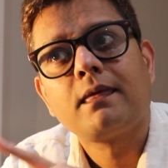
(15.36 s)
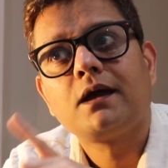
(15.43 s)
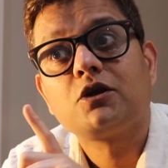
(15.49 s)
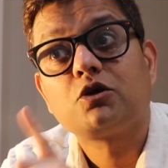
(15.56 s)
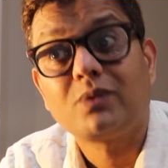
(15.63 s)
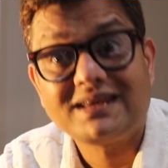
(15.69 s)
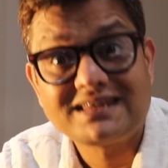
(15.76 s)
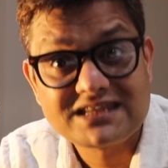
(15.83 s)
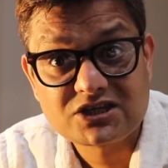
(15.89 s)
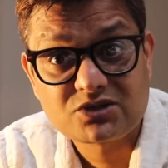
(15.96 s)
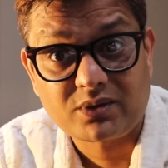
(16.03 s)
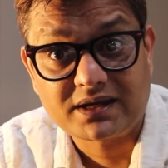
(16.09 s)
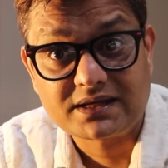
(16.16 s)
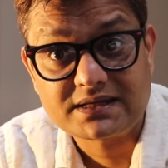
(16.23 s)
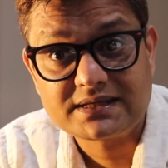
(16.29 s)

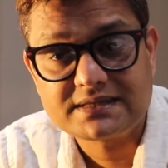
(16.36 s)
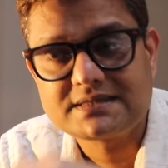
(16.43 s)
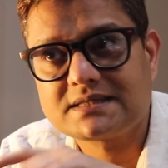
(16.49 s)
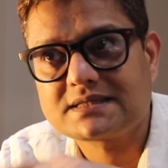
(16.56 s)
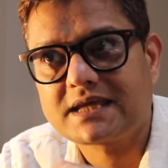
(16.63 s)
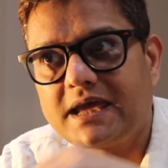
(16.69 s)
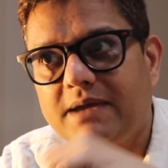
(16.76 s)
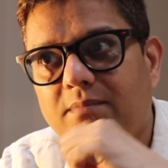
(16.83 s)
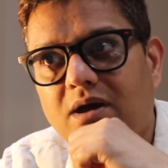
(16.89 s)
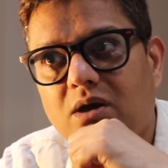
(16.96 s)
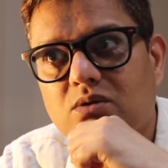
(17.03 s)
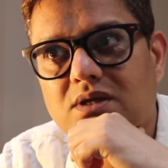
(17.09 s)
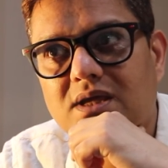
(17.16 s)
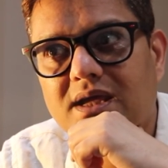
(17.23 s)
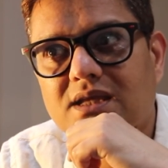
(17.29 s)
2020. It just came
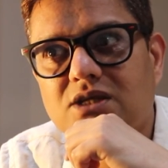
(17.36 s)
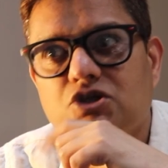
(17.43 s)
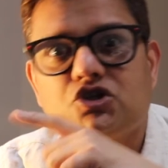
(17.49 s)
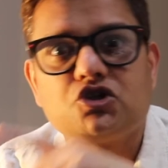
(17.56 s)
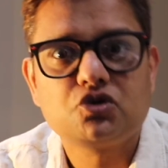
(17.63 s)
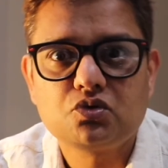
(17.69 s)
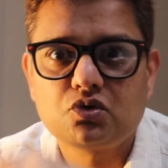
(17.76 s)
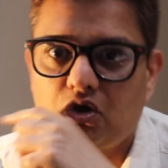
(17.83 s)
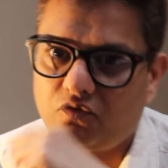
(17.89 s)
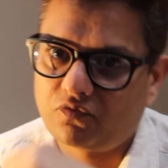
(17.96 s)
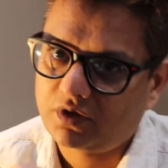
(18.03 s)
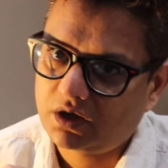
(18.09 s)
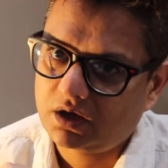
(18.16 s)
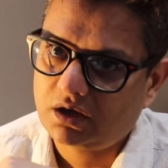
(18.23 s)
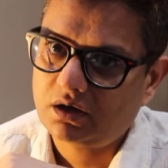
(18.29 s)
out in June over
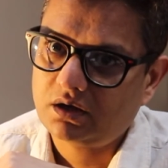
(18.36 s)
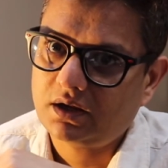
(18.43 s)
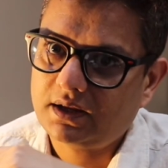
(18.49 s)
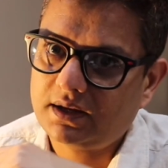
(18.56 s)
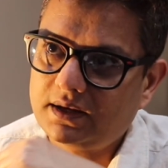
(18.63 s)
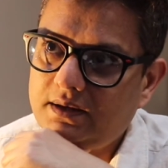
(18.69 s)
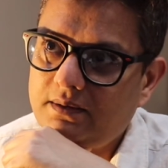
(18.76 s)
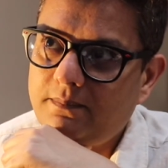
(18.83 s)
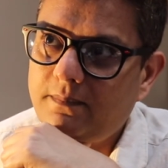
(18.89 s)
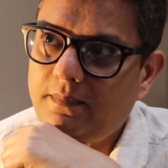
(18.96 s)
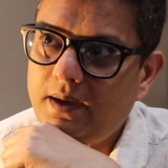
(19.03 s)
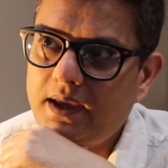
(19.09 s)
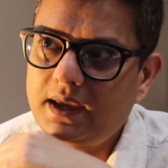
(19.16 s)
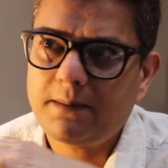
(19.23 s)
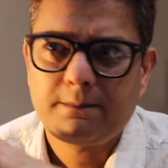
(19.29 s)
here. In
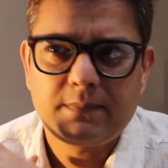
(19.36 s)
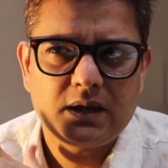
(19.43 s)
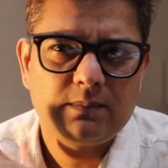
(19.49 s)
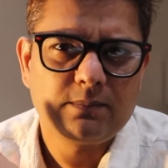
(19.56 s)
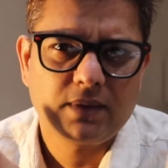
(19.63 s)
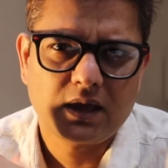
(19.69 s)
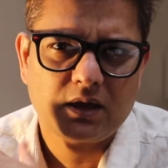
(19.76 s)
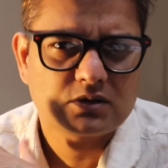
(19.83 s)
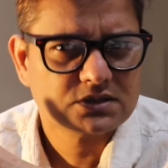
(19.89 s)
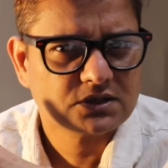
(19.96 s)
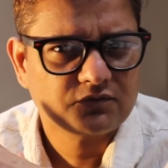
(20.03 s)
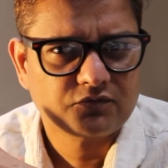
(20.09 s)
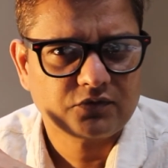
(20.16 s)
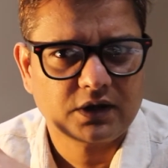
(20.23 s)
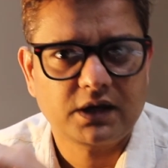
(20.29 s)
mid-May or
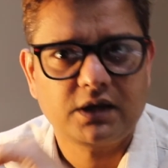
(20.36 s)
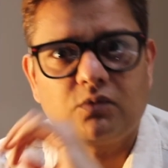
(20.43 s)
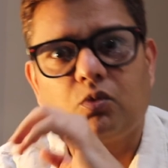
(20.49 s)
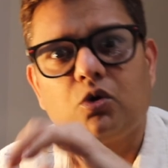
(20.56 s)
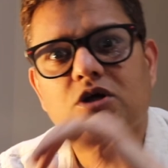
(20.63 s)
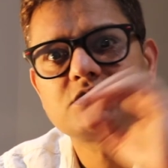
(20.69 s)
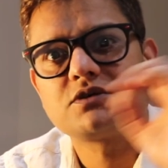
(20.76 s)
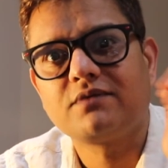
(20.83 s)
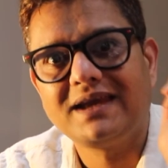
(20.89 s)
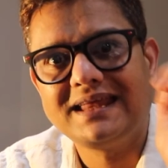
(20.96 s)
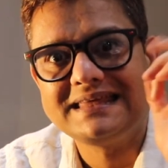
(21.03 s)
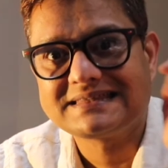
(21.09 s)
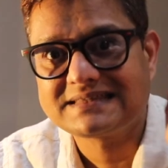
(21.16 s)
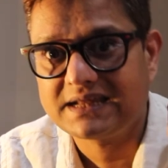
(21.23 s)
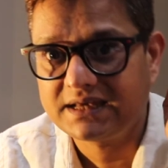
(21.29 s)
something, it was
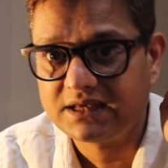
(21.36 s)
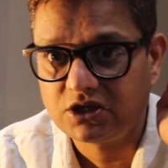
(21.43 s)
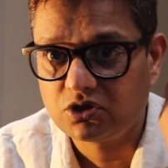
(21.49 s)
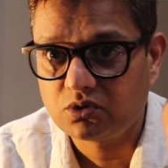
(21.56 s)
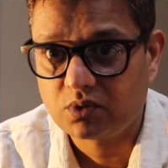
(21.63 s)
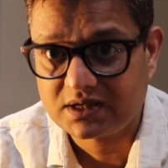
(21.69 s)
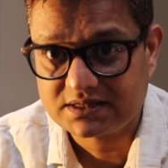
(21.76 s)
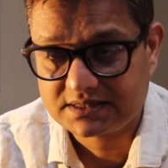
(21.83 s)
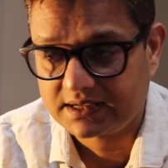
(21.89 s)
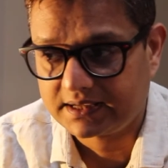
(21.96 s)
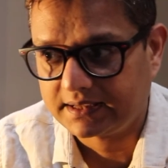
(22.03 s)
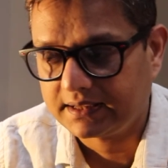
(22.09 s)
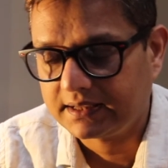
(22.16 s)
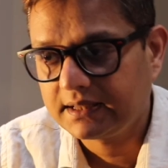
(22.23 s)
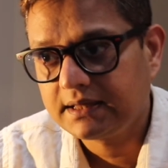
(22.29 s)
released in
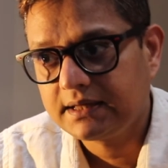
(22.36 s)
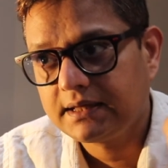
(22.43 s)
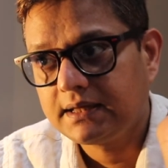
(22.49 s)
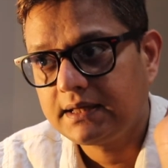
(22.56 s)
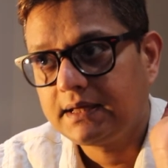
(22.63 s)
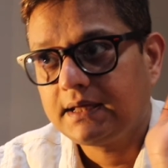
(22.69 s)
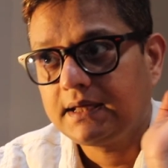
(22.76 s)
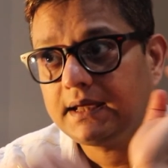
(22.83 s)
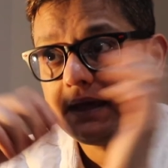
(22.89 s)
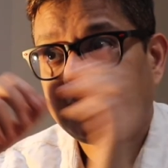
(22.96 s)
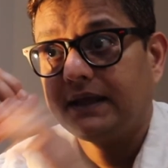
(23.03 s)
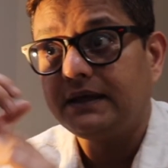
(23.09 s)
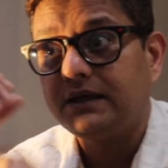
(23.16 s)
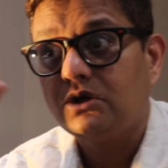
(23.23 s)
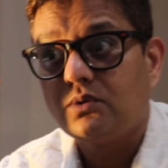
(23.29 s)
USA.
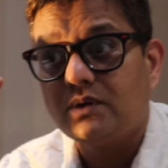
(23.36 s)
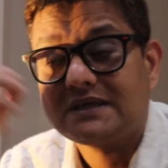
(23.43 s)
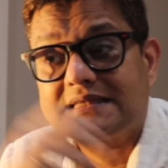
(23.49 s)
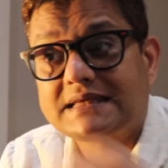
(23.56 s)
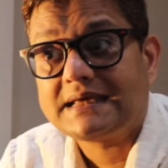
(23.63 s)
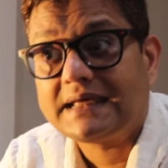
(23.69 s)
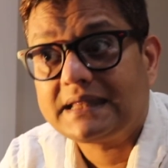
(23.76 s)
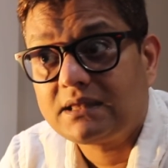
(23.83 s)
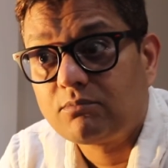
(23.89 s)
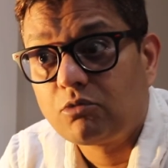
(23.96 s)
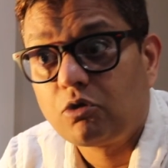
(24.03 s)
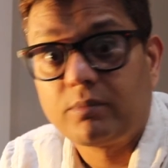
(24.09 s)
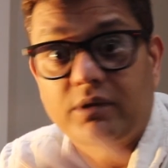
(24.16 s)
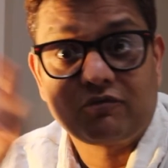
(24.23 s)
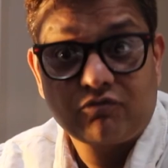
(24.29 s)
In USA at the
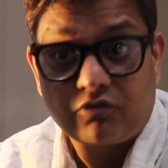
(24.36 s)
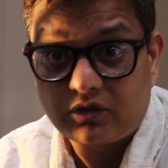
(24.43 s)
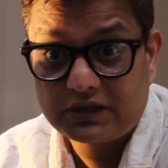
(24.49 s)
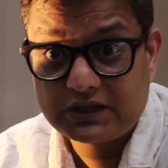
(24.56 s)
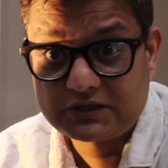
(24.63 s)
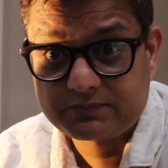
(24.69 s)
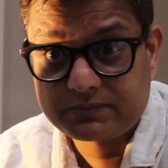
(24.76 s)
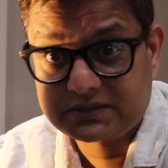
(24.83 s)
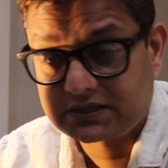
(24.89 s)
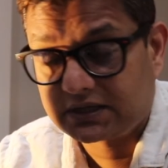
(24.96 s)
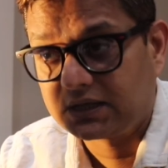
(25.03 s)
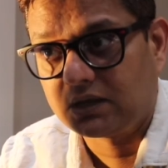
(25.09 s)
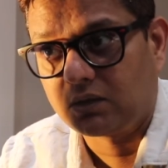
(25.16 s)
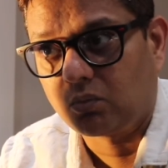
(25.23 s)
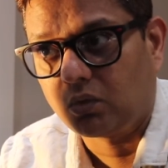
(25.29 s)
moment for this
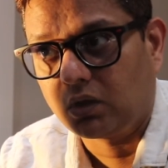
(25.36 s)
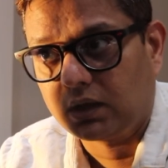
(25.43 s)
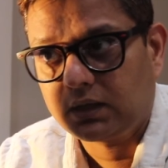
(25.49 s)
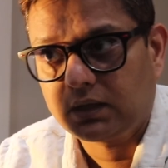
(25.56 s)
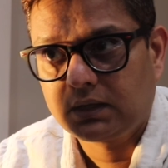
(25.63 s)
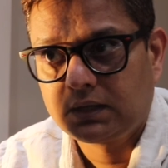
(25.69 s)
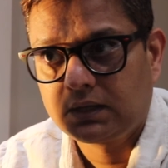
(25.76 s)
particular one,